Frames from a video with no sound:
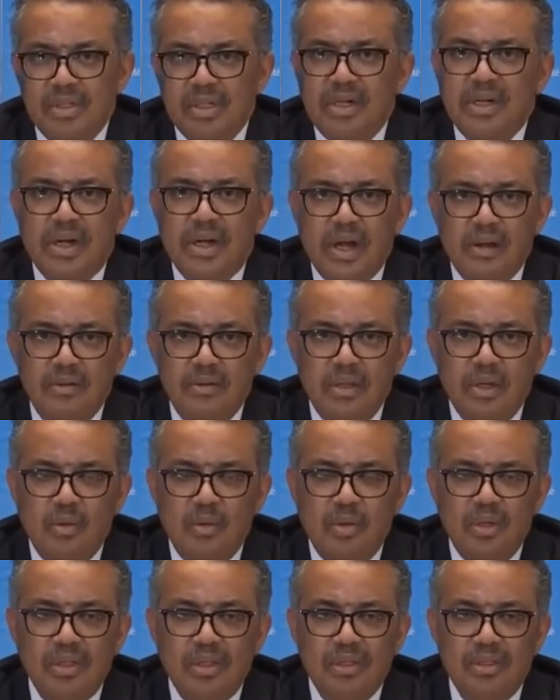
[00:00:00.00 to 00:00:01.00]
around the
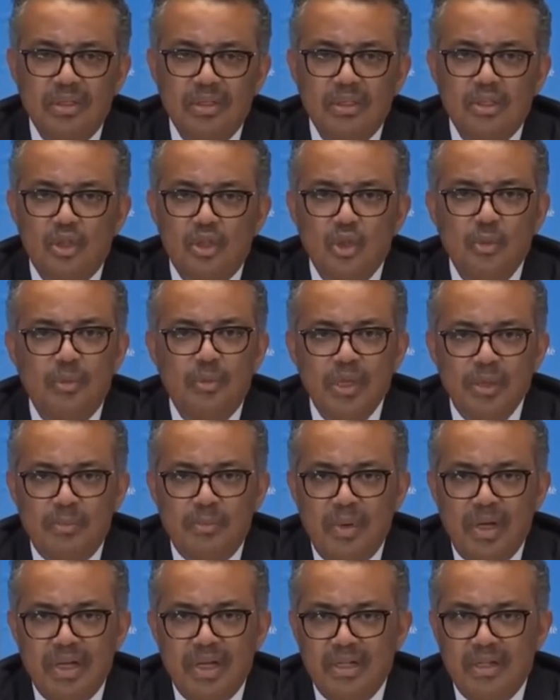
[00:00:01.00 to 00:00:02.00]
world to
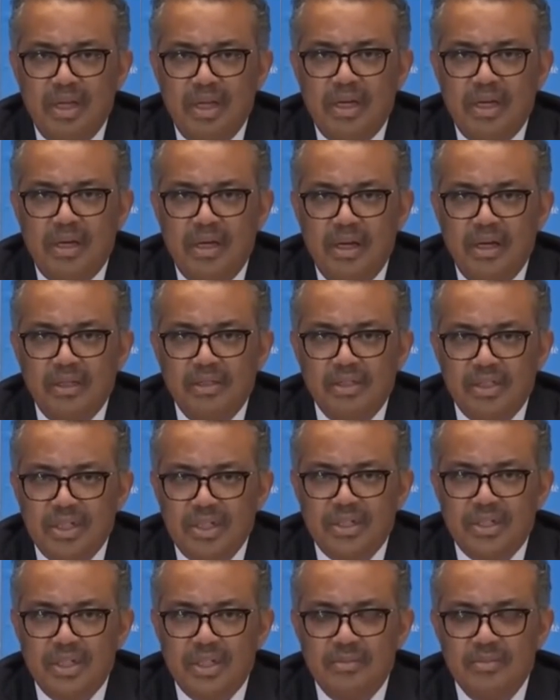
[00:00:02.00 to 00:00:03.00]
prepare their health
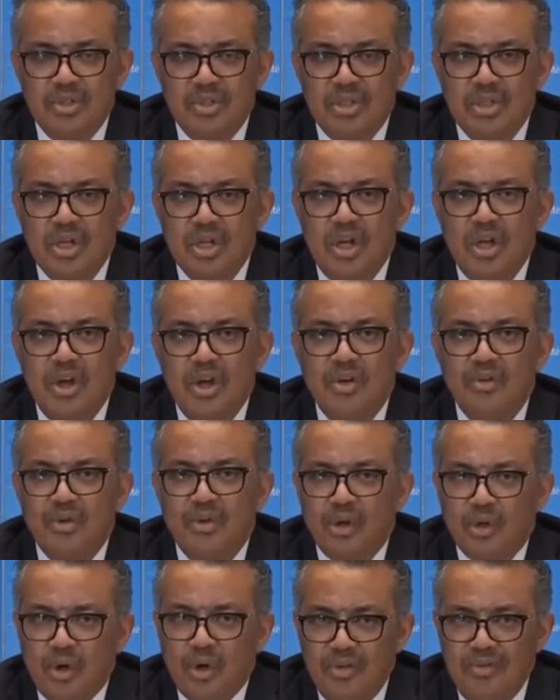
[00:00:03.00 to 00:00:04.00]
systems
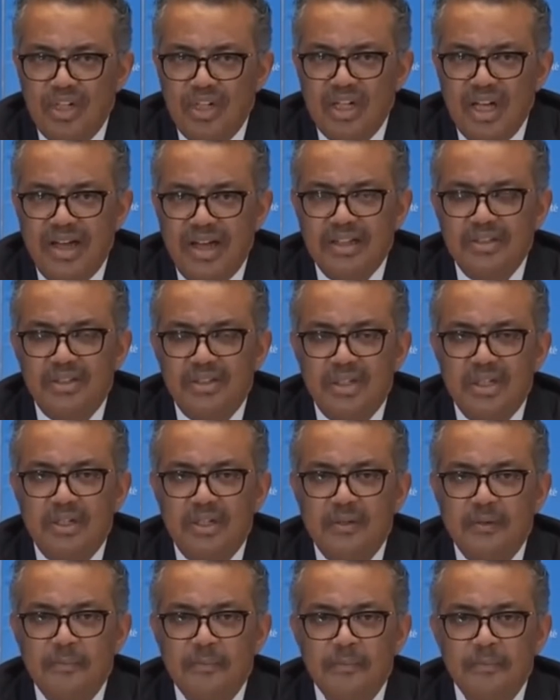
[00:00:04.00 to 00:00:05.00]
for COVID-19